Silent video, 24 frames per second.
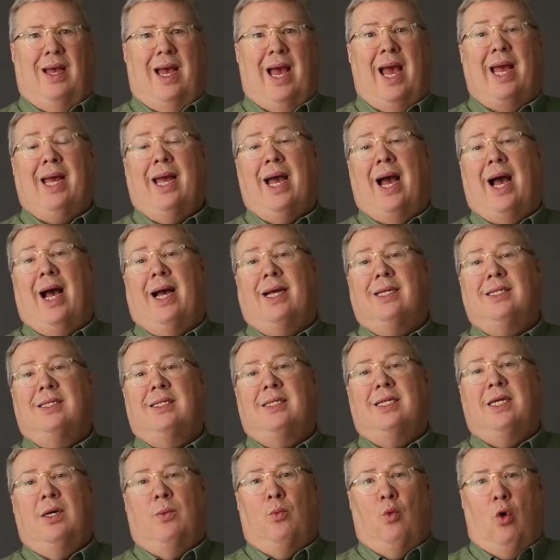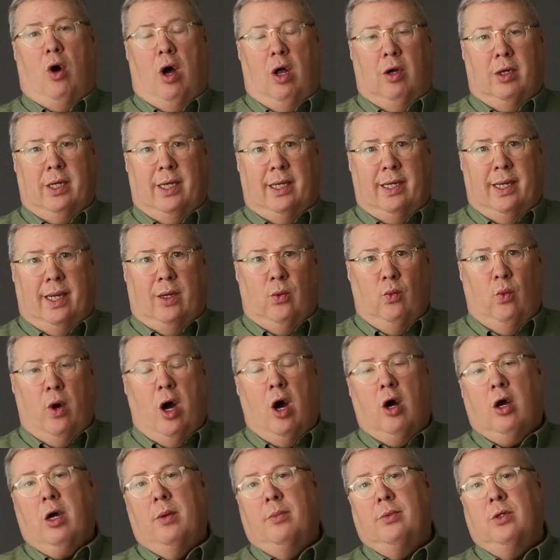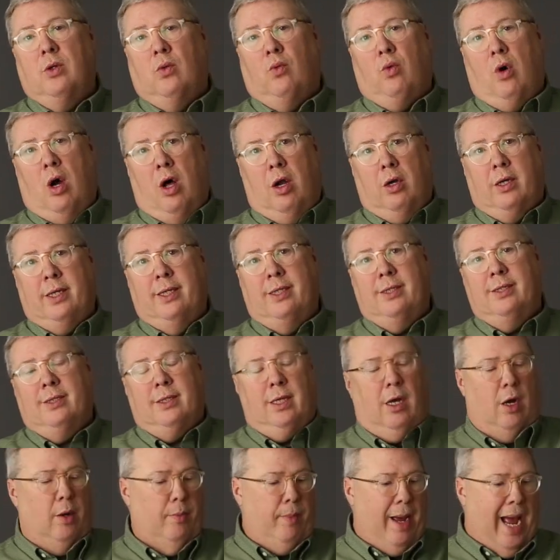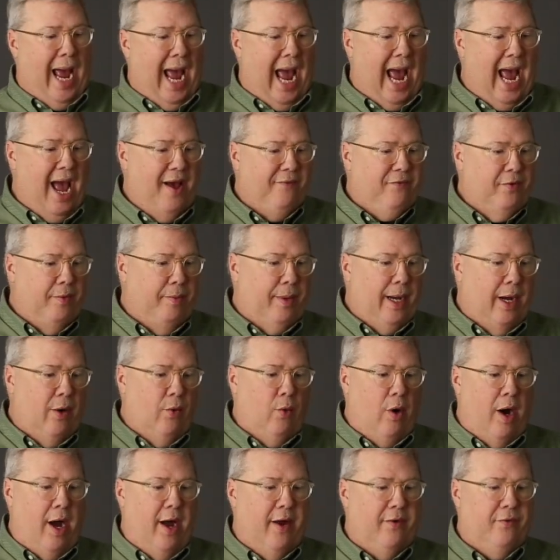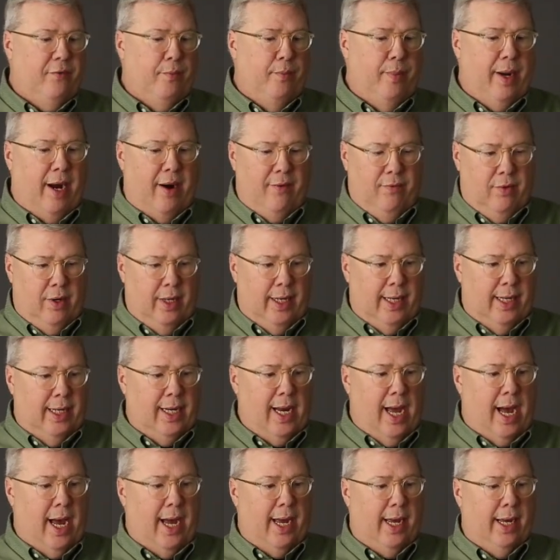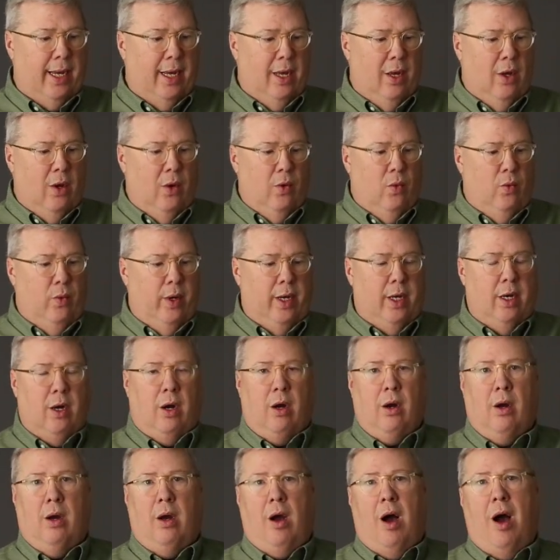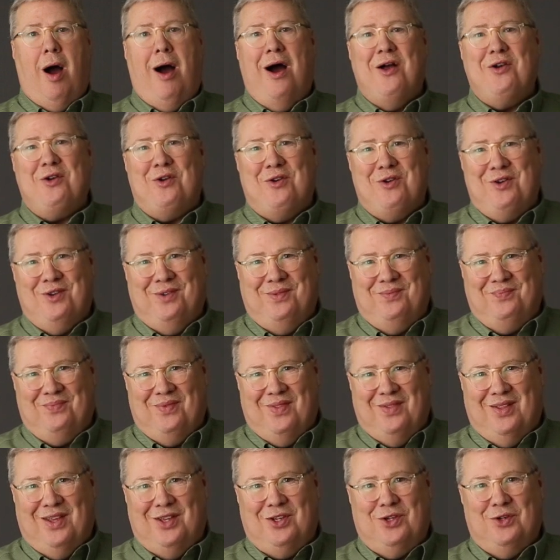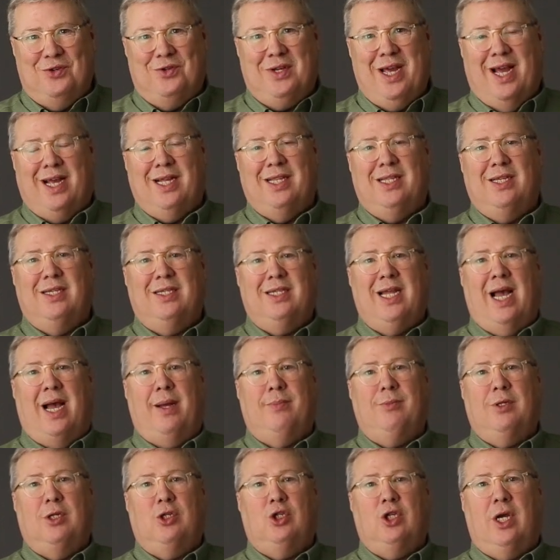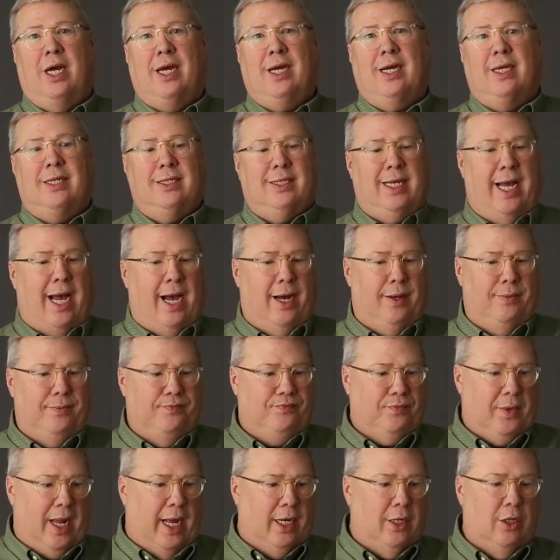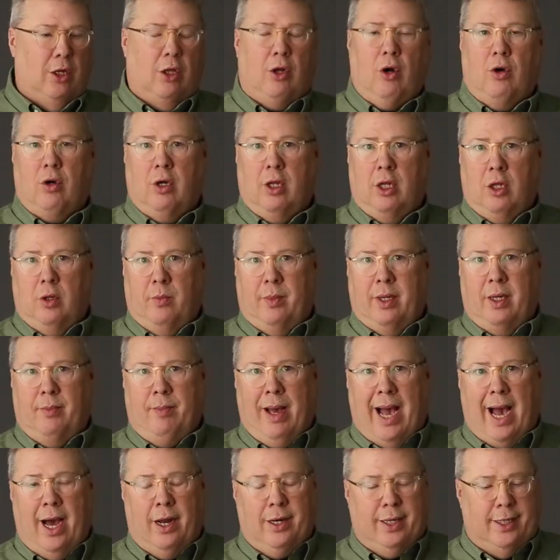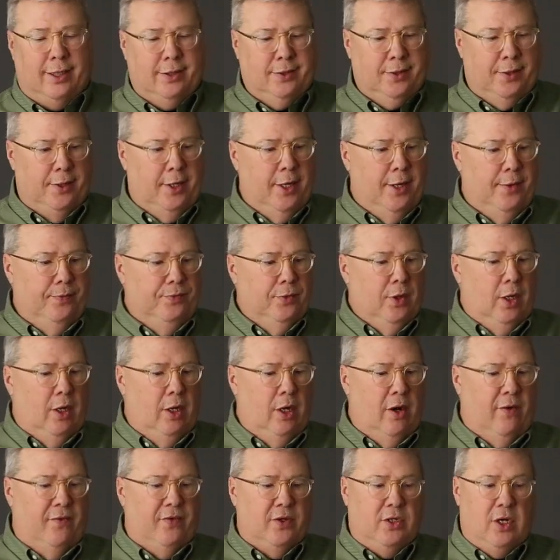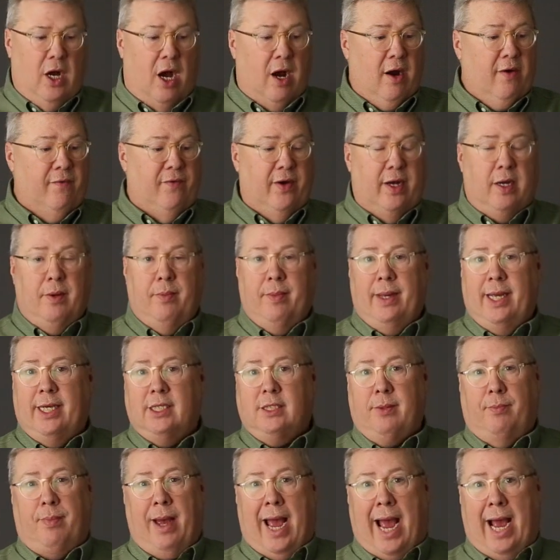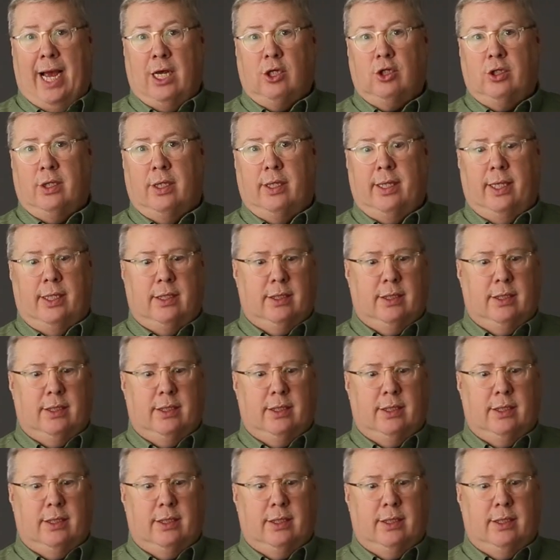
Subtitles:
Hey guys, Tim Walden, and welcome to Walden's. On behalf of my wife, Beverly, and I, we are honored that you're taking this time to check us out and to learn a little bit about us. You know, photography to me is a passion.